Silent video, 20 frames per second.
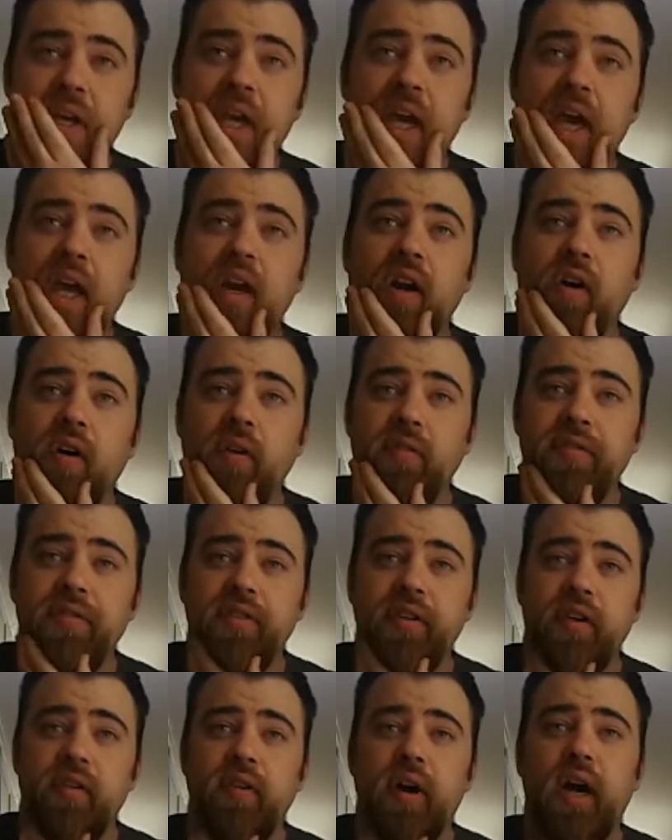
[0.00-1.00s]
and
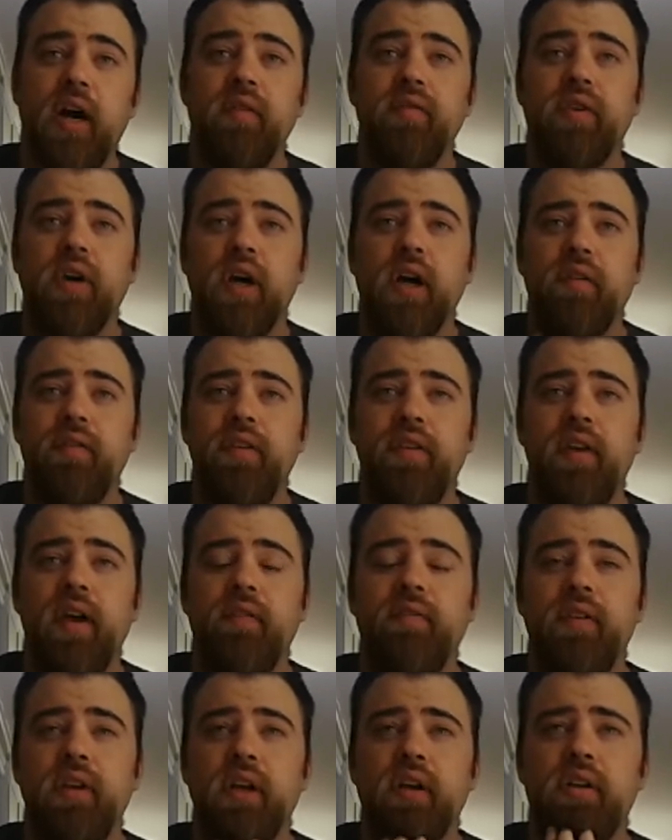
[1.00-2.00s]
also um, comment
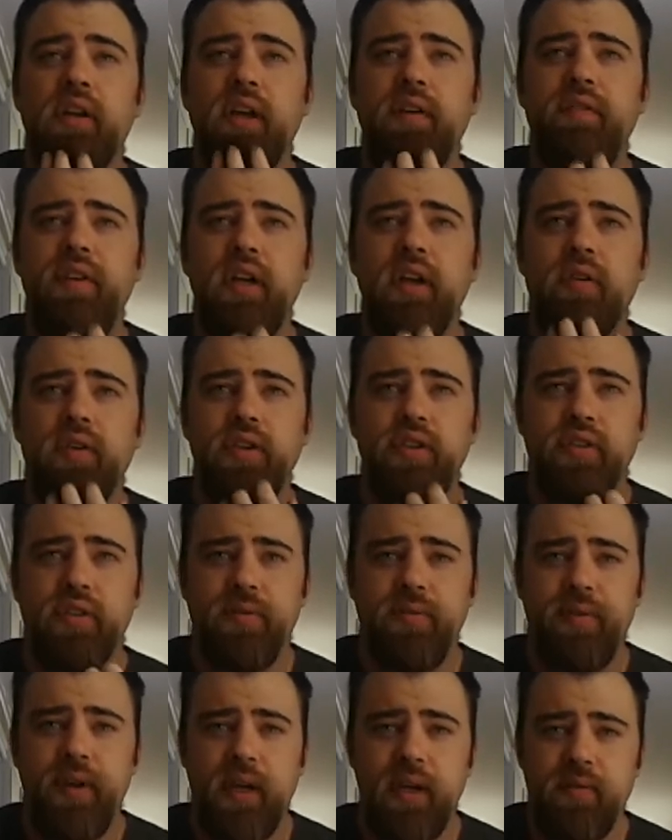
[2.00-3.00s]
down below, let me know what your
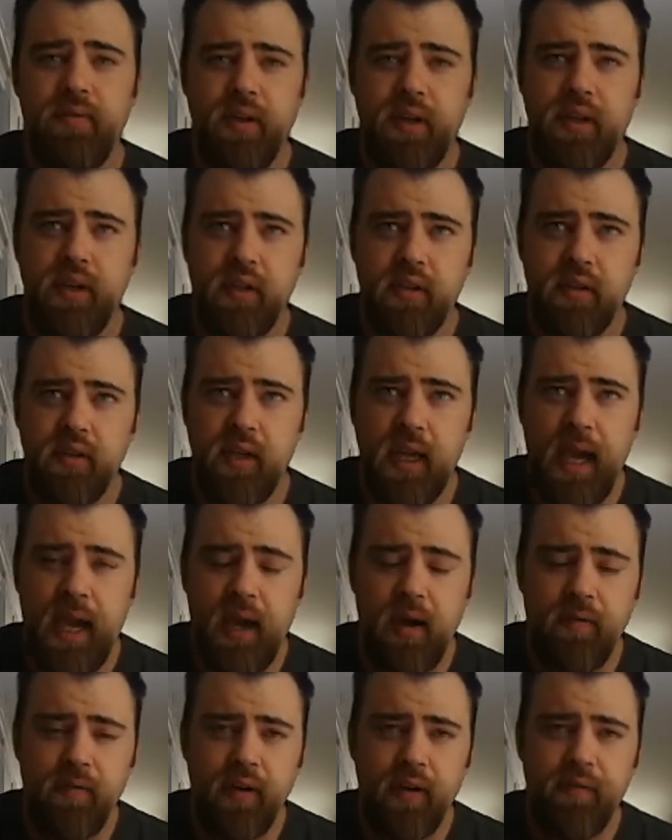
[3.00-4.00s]
favorite
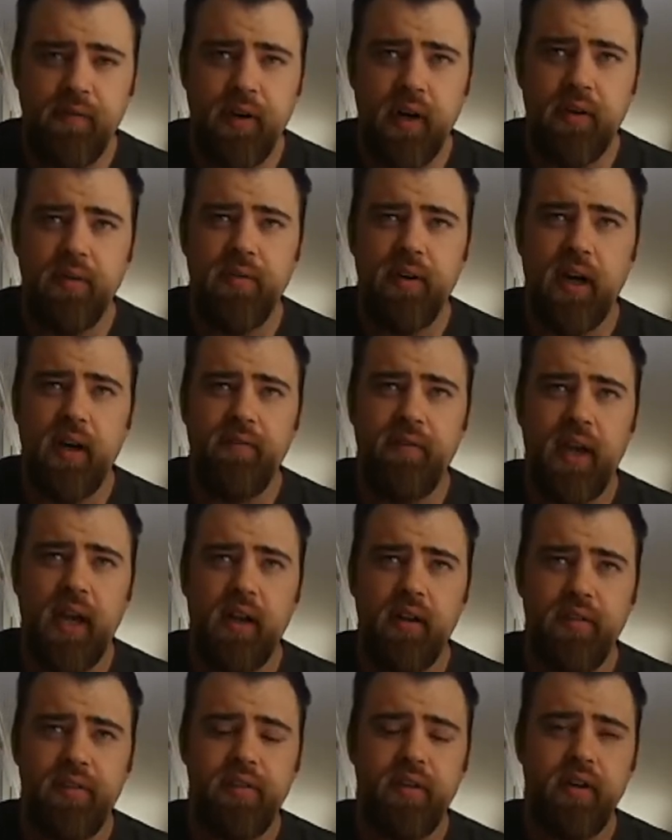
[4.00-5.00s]
album of um,
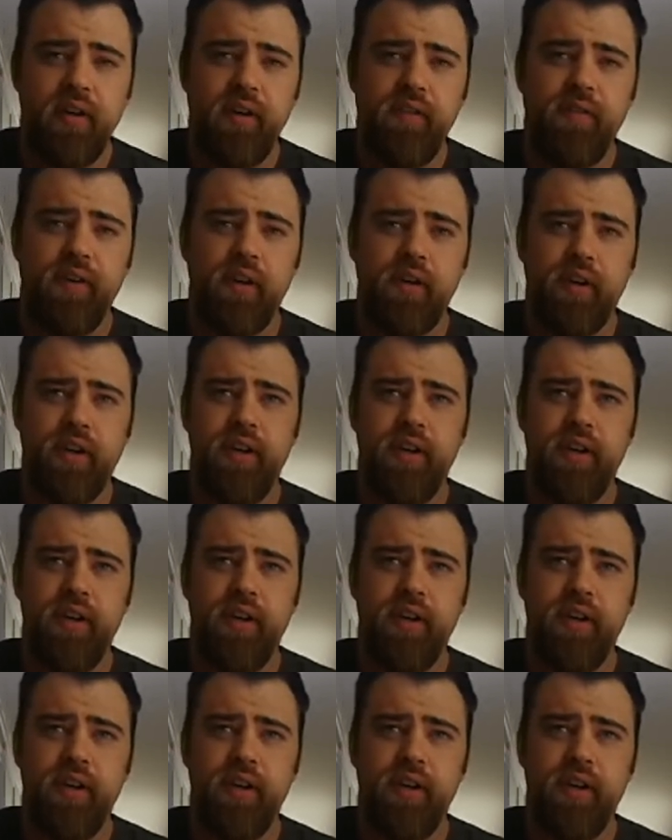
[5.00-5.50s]
Alice Cooper